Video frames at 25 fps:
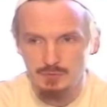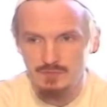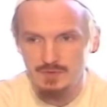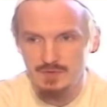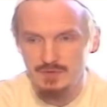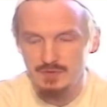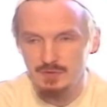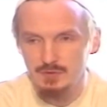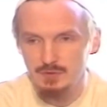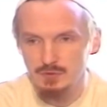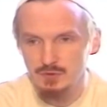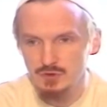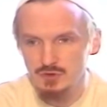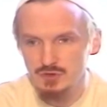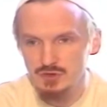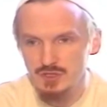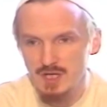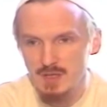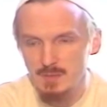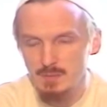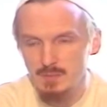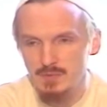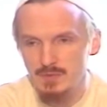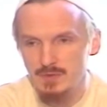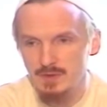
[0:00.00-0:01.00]
physical
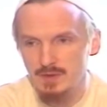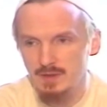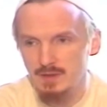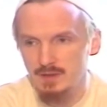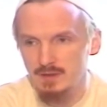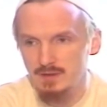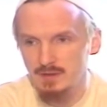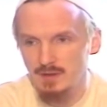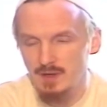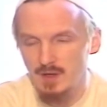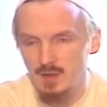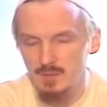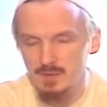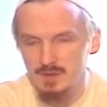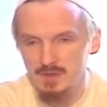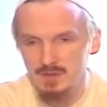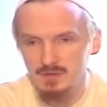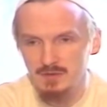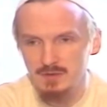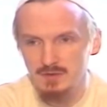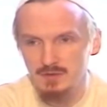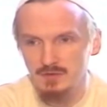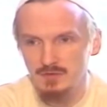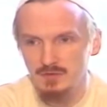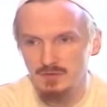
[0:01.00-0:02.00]
shape. They get
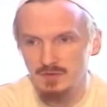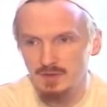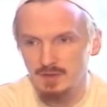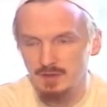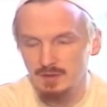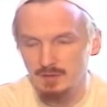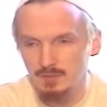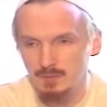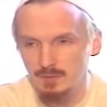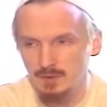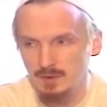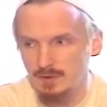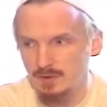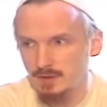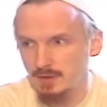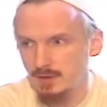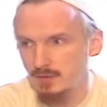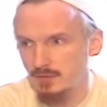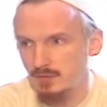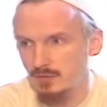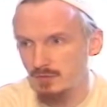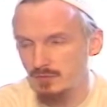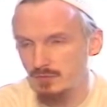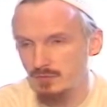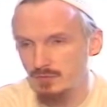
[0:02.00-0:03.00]
diabetes, they get all
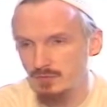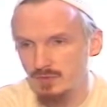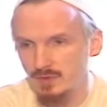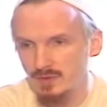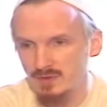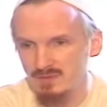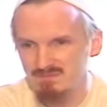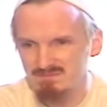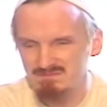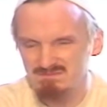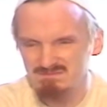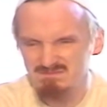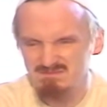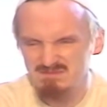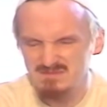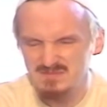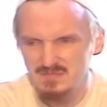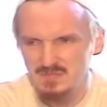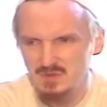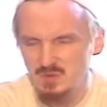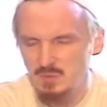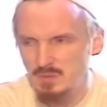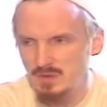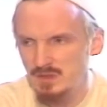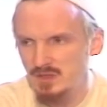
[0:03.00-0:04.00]
kinds of uh,
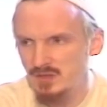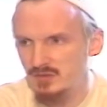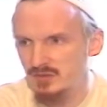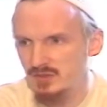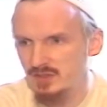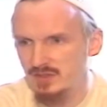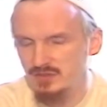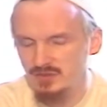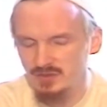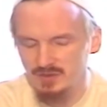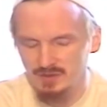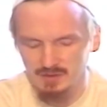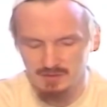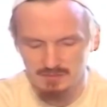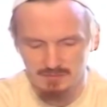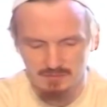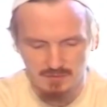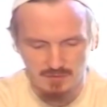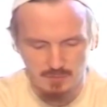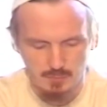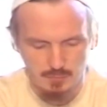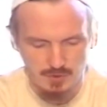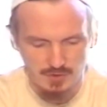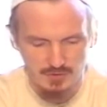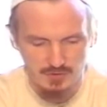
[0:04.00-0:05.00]
debilitating,
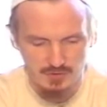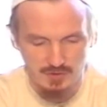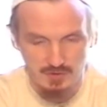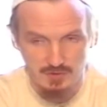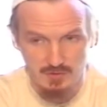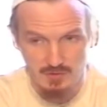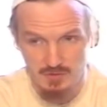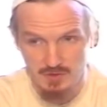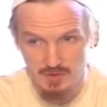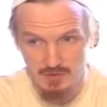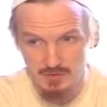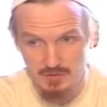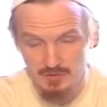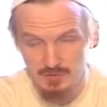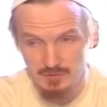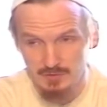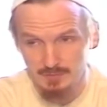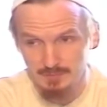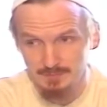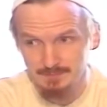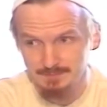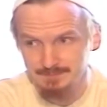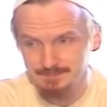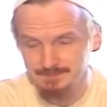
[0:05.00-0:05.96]
depressing diseases.